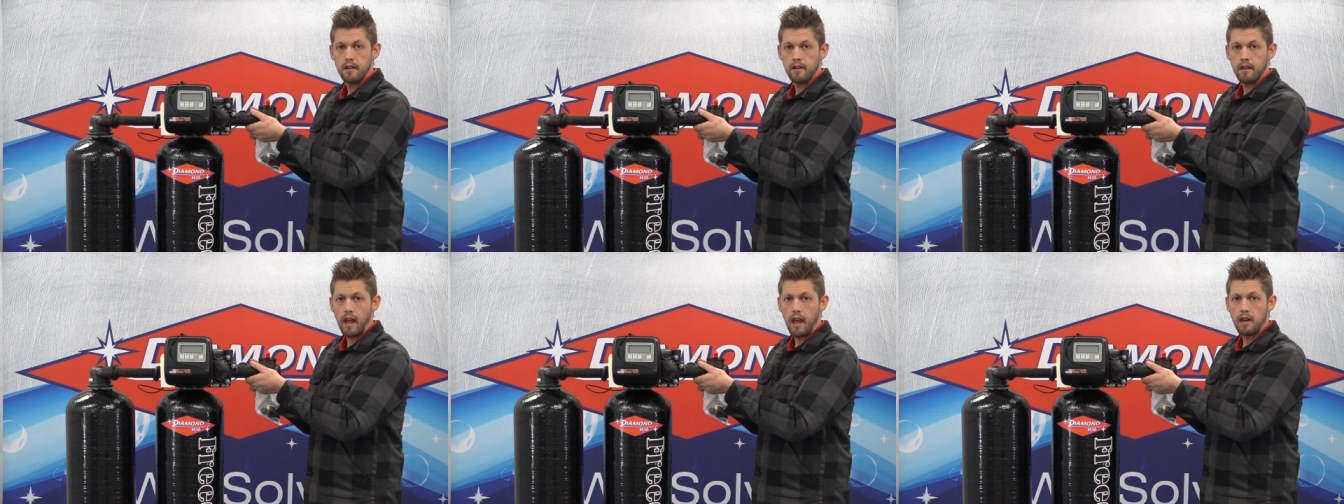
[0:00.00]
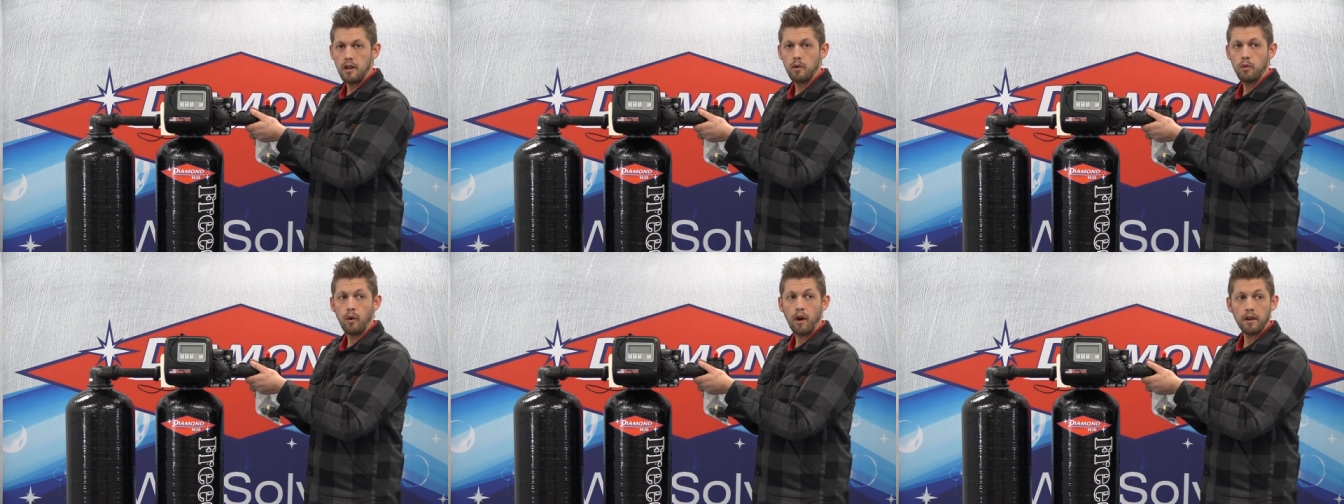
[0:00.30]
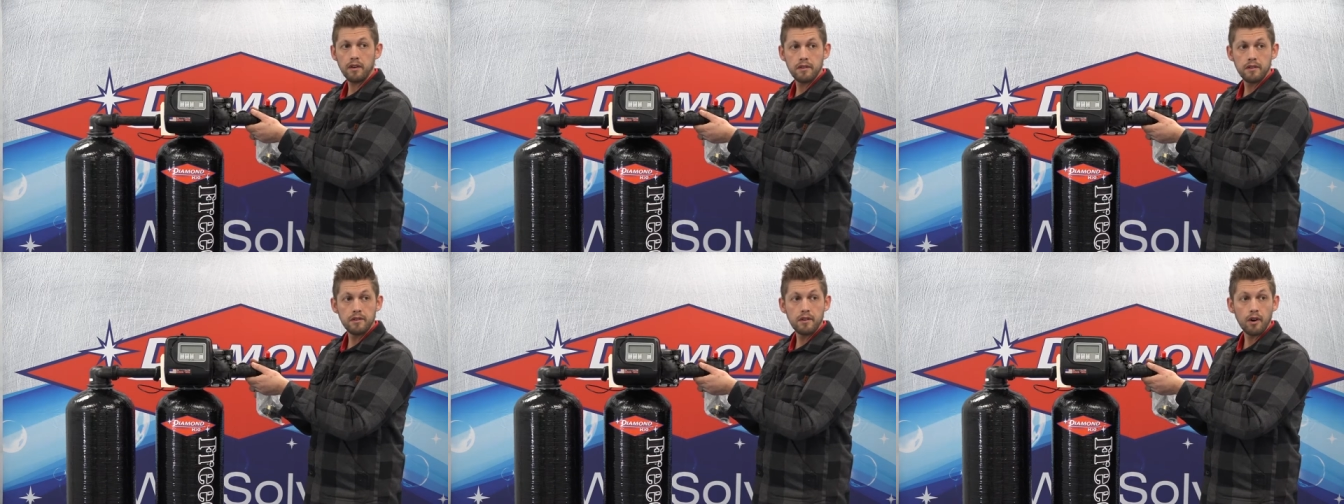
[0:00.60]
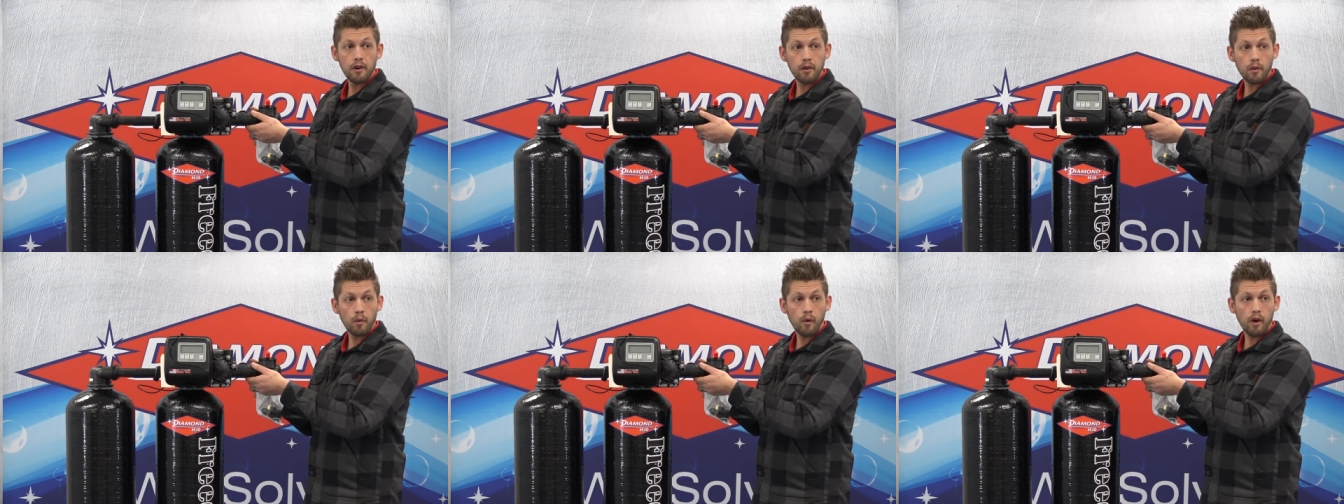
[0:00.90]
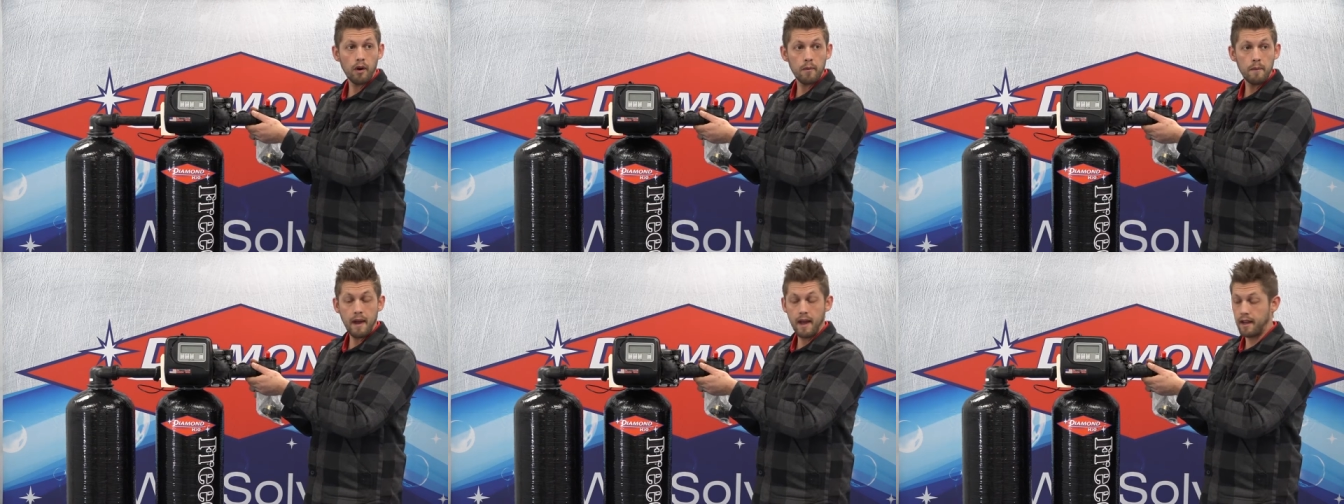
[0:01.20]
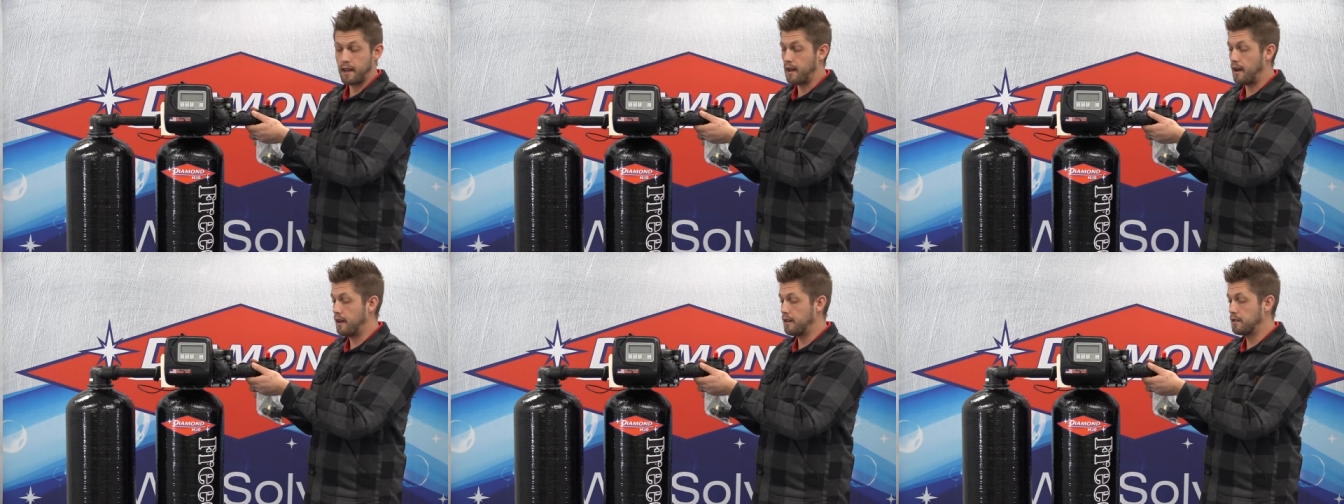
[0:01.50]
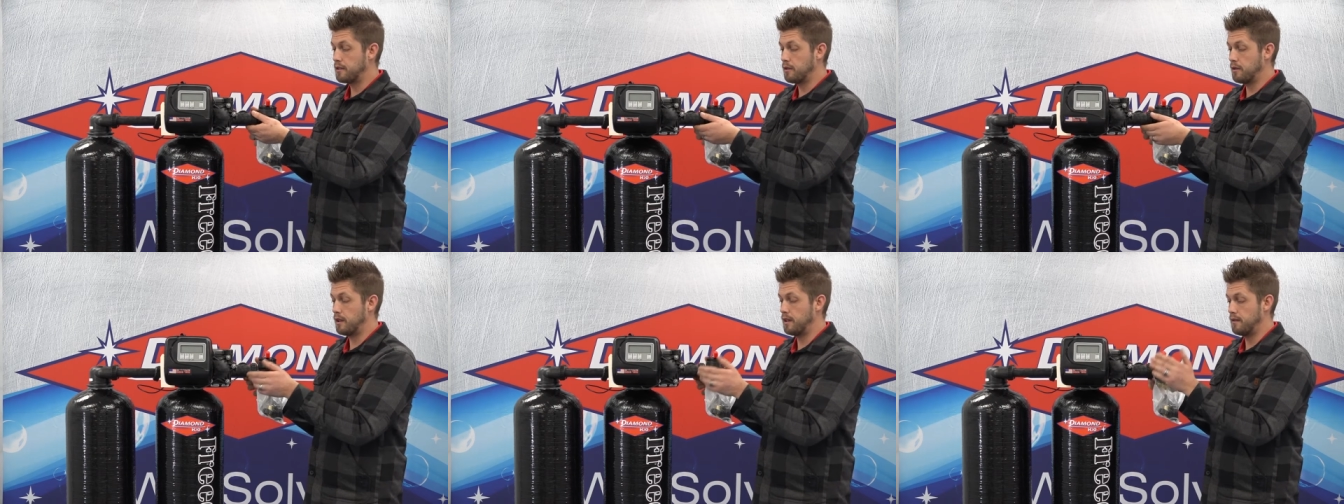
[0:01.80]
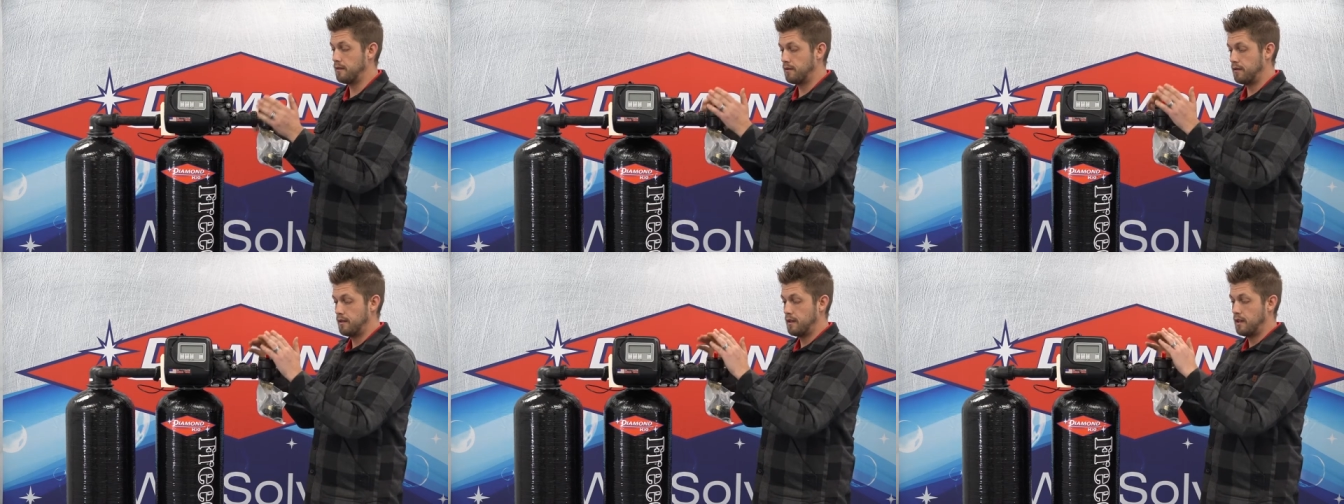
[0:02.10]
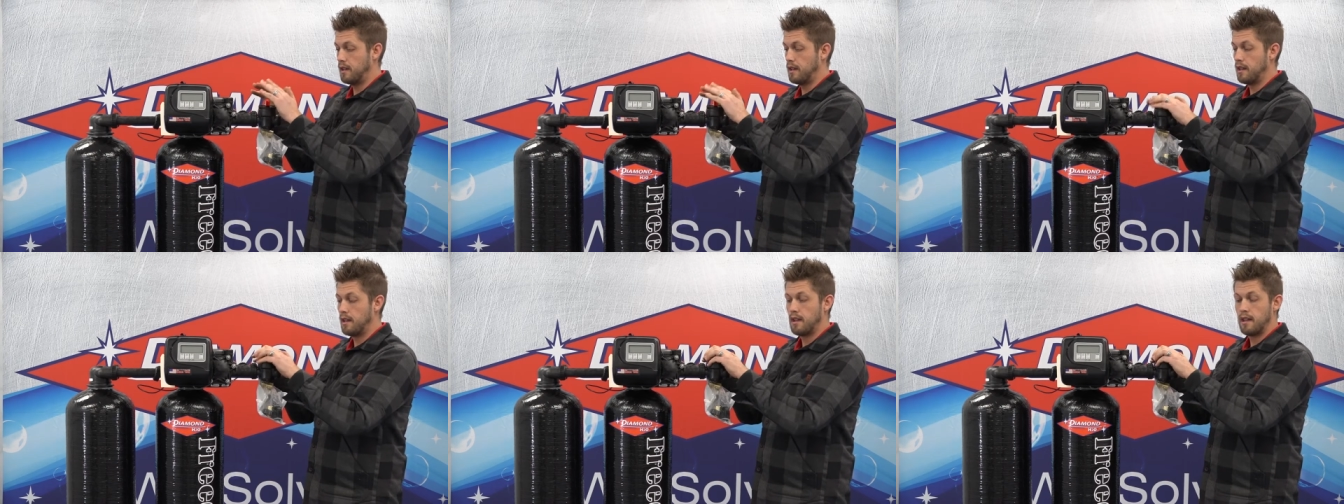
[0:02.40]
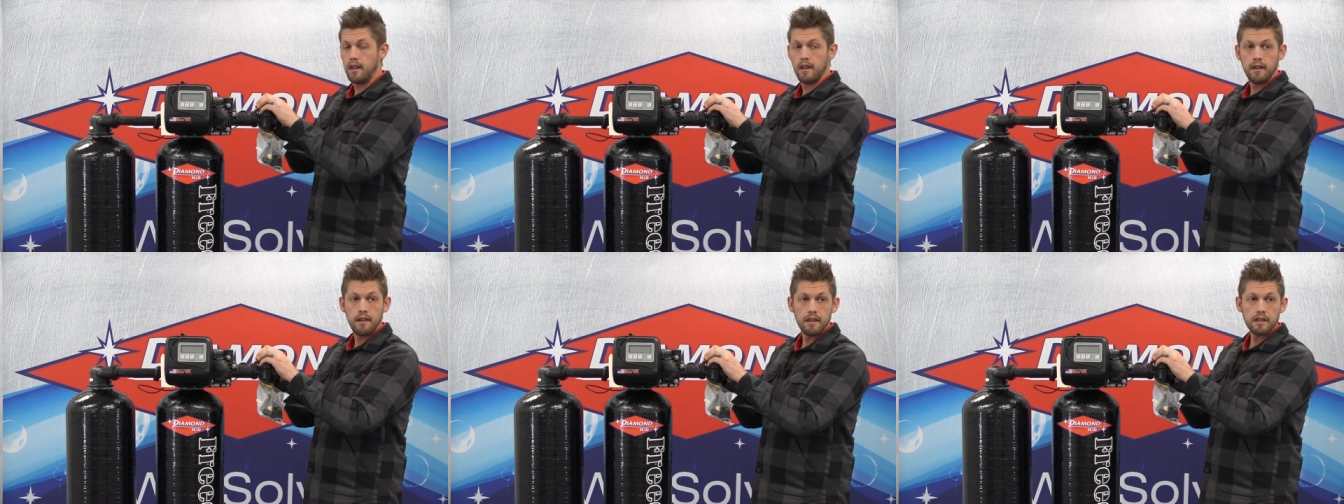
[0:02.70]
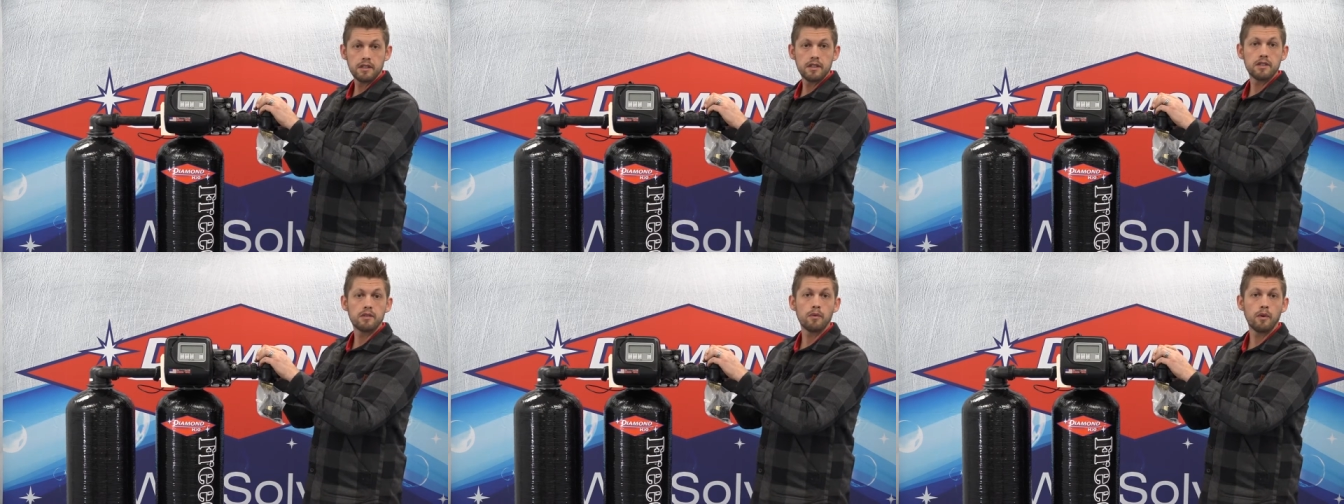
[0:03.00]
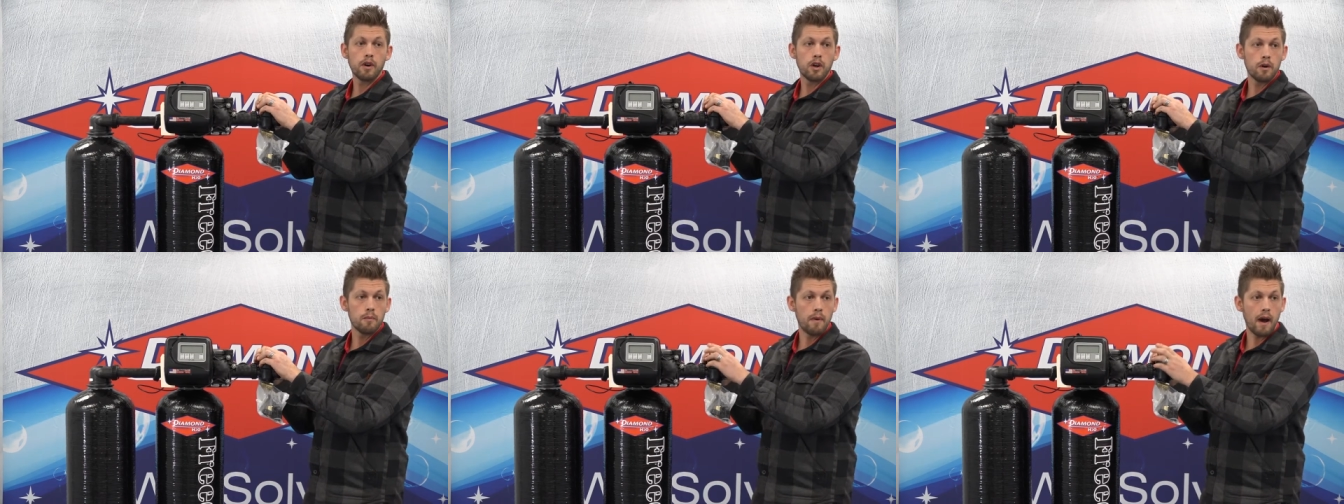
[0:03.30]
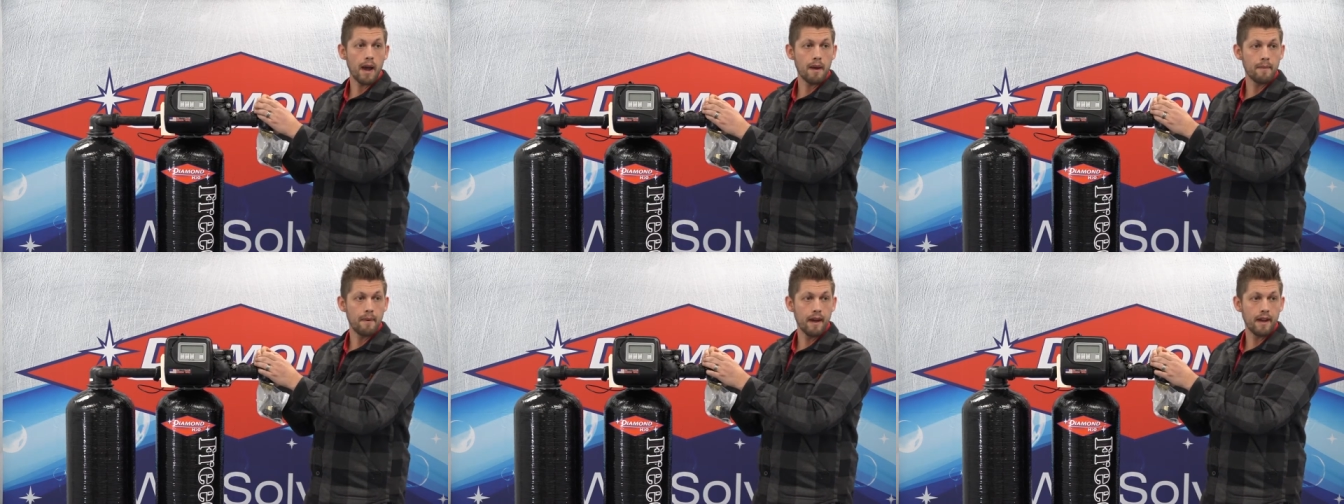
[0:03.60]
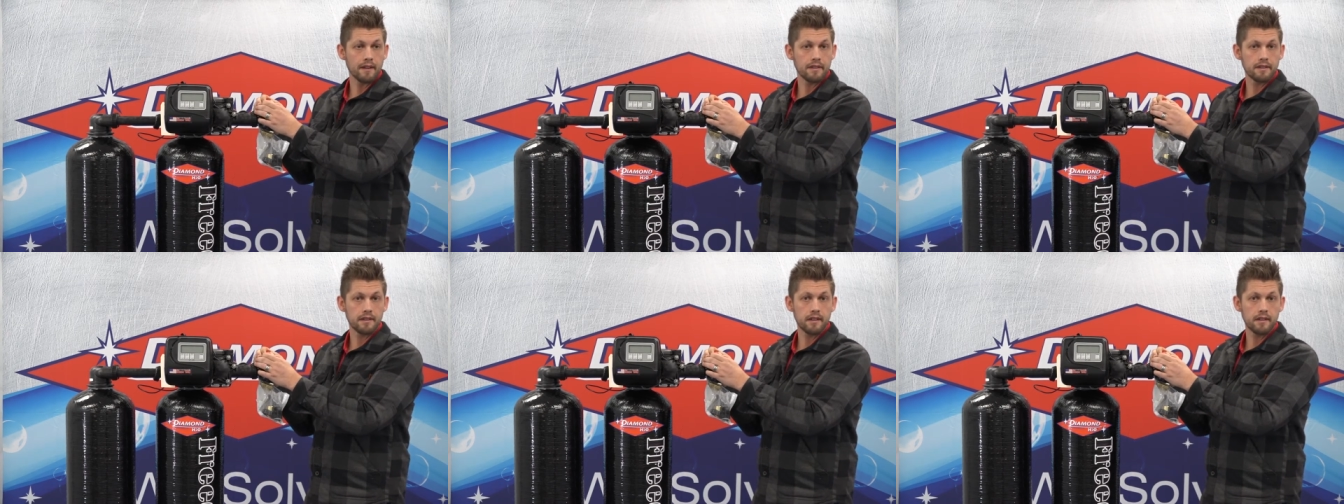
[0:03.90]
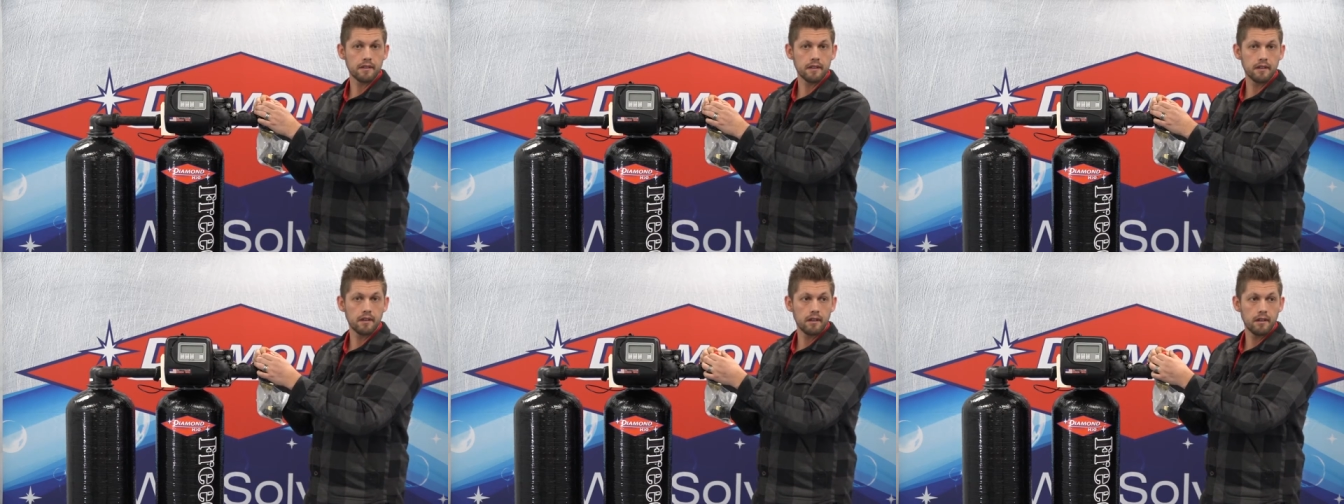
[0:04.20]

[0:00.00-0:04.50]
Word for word: and you want to turn the water back onto it, this is where your bypass get,